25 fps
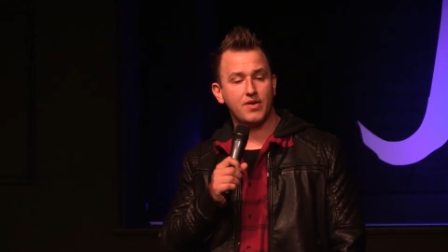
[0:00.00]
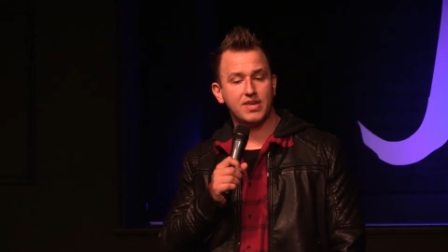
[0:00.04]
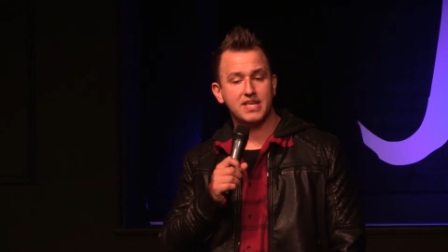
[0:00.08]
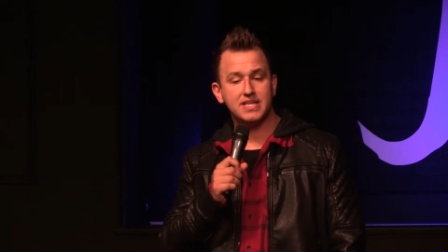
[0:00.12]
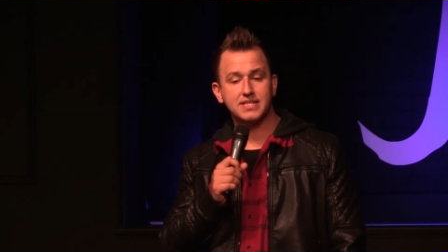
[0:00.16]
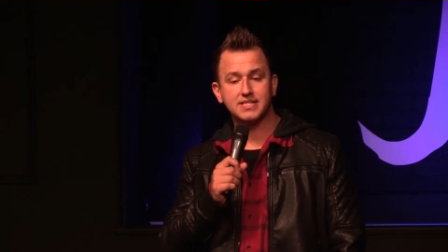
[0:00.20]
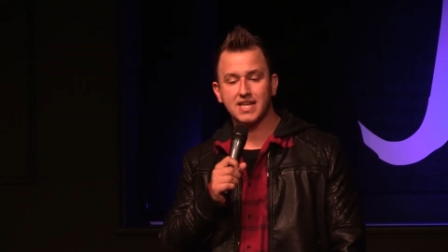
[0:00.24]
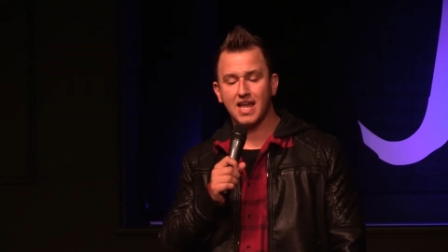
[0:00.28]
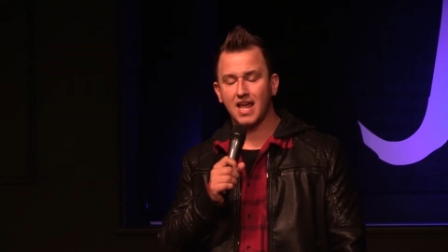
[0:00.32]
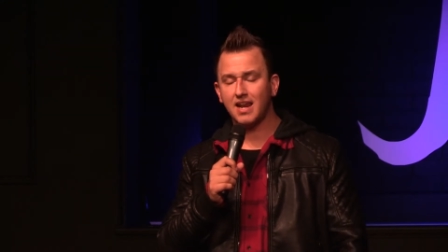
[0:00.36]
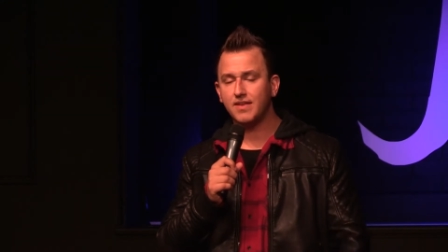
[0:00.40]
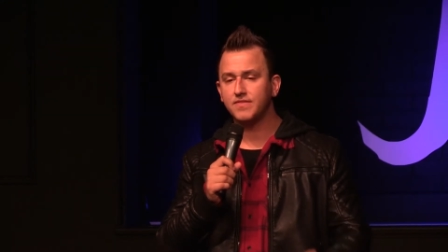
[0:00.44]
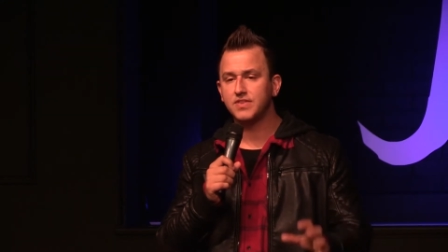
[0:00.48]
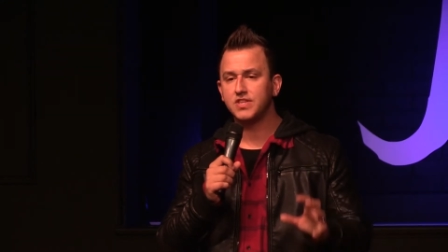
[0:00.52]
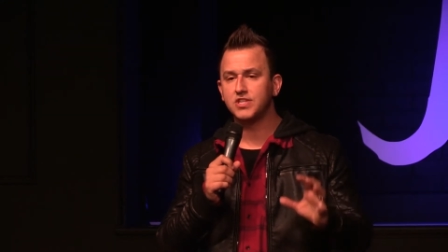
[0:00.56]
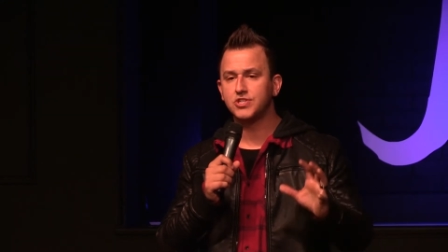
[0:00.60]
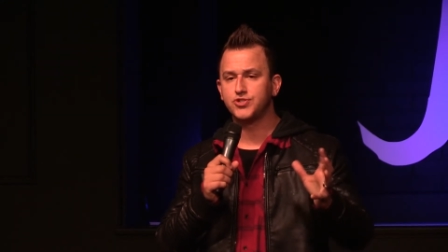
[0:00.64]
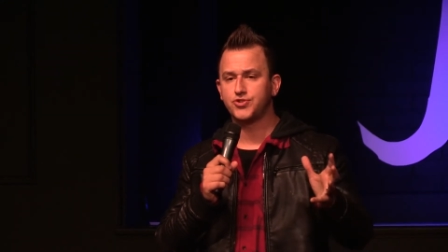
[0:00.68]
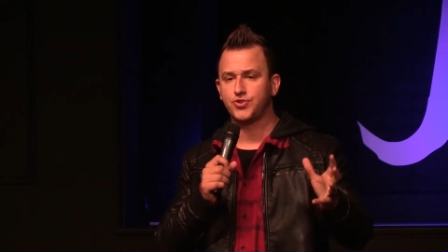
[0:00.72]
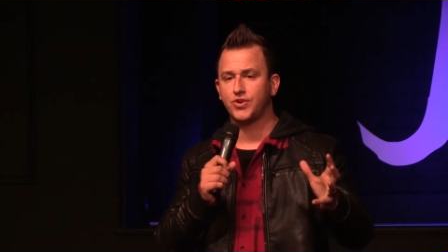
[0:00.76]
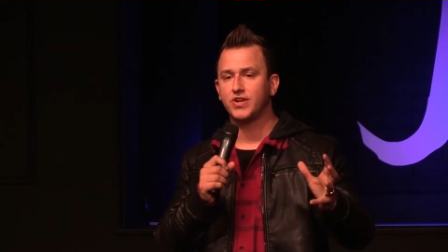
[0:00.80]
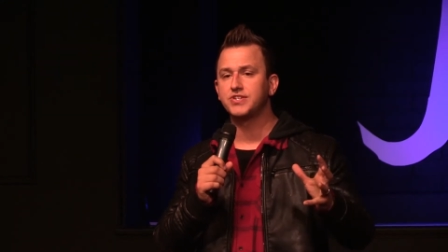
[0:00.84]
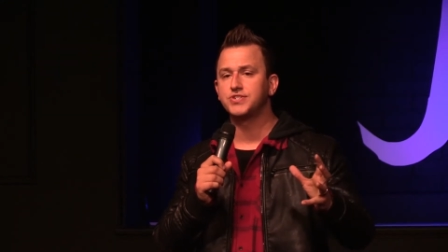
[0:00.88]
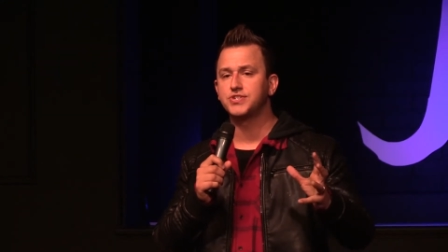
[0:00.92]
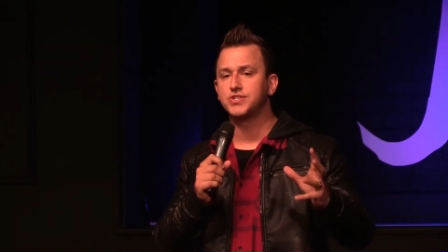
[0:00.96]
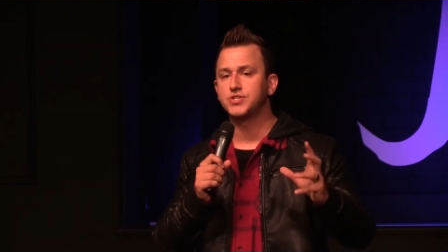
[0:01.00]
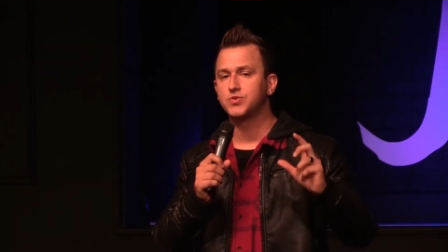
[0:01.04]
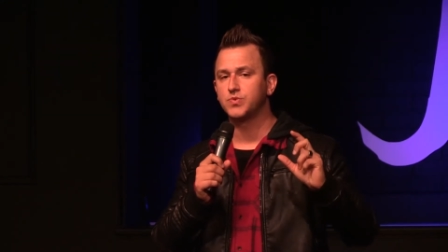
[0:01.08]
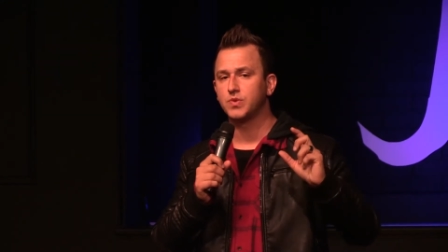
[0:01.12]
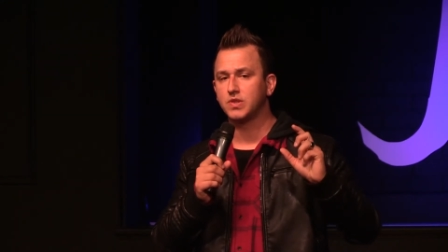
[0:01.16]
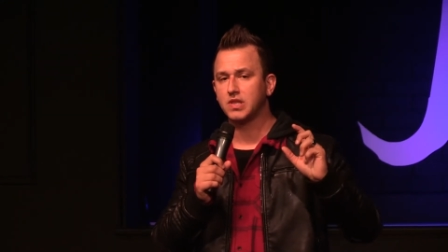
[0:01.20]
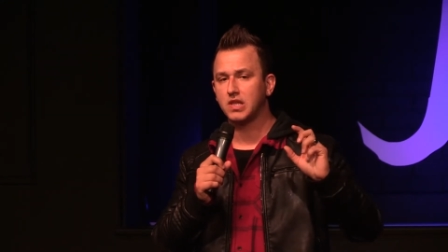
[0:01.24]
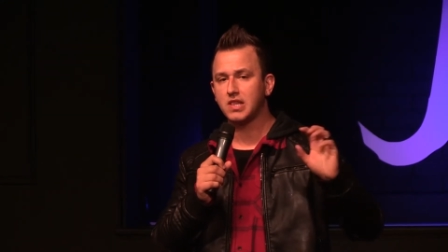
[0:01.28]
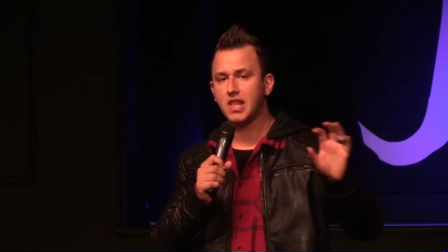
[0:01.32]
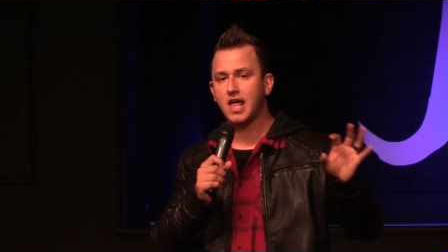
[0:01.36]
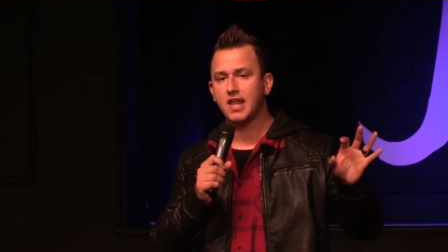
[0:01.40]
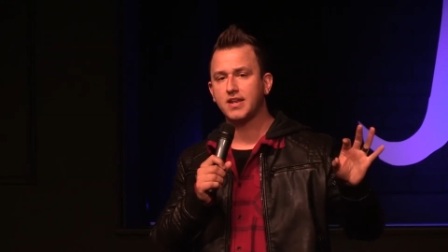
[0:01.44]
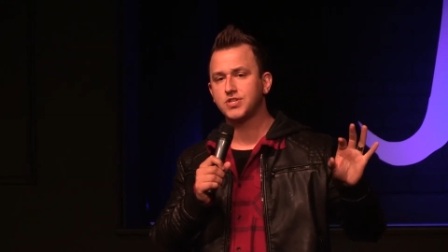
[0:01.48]
he's kind of in the trenches with
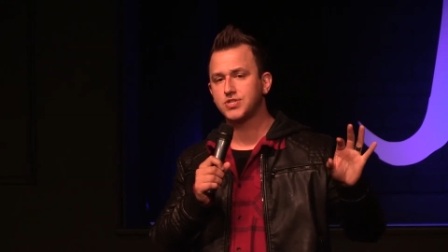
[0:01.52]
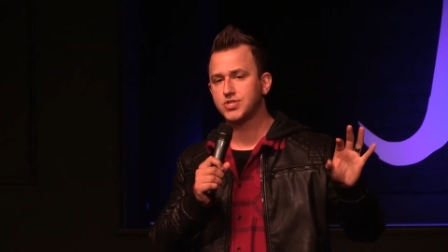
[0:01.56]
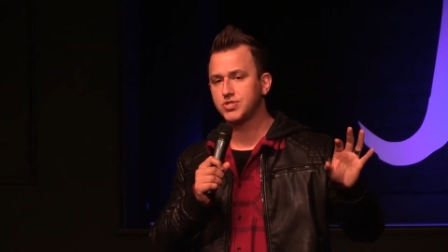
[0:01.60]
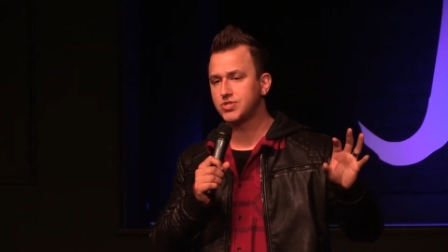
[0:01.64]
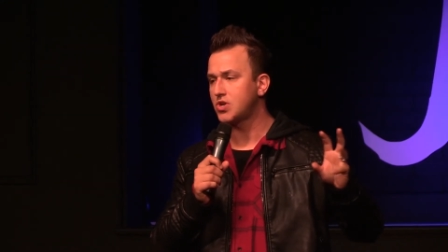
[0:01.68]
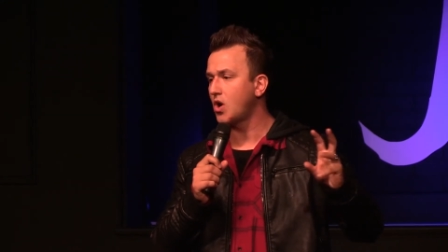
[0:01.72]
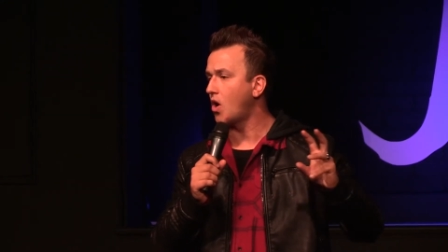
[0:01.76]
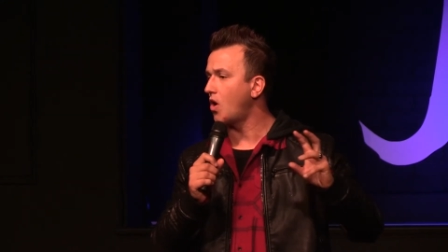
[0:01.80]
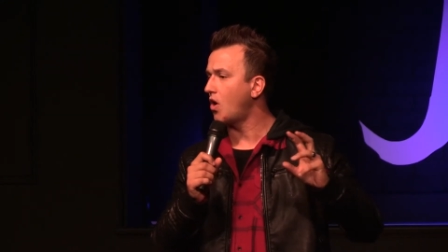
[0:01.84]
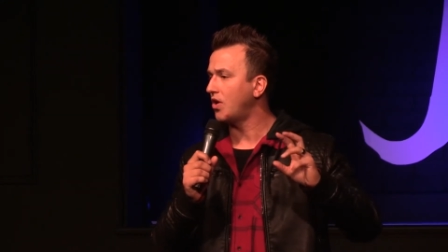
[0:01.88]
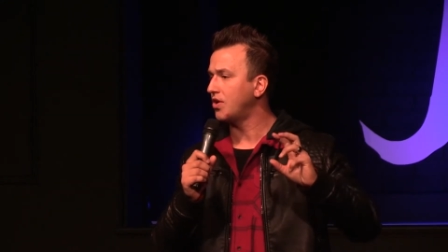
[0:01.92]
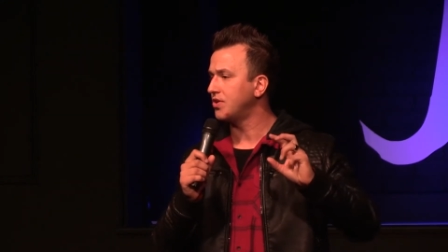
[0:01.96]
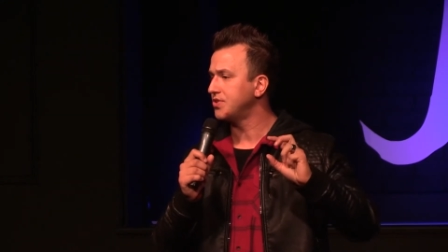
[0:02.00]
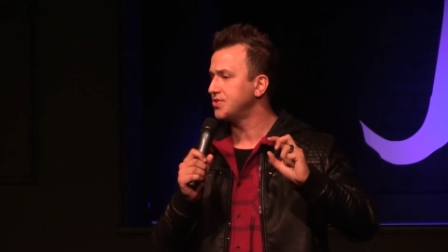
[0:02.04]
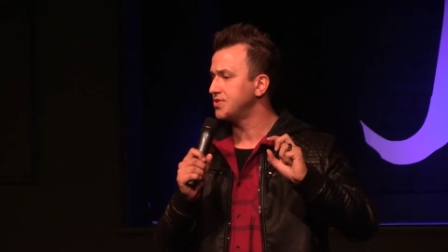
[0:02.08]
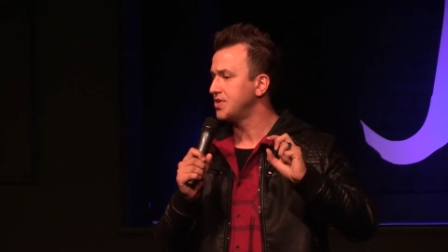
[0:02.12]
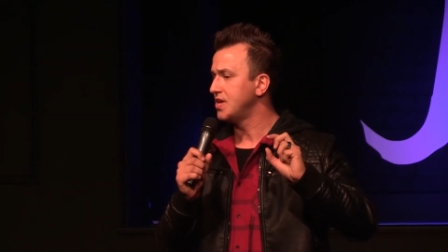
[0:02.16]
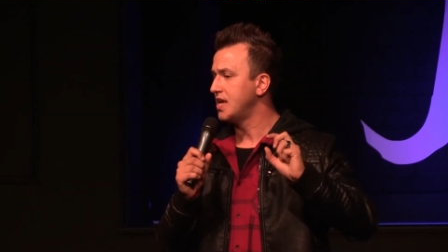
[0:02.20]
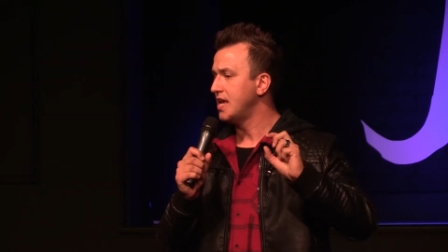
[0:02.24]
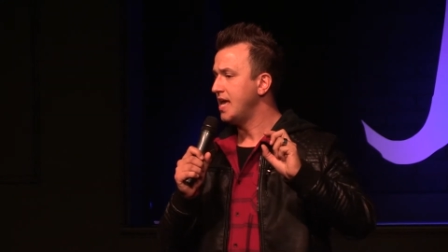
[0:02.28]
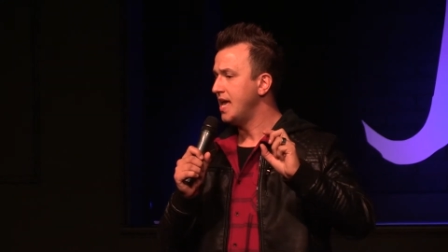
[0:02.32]
a lot of stars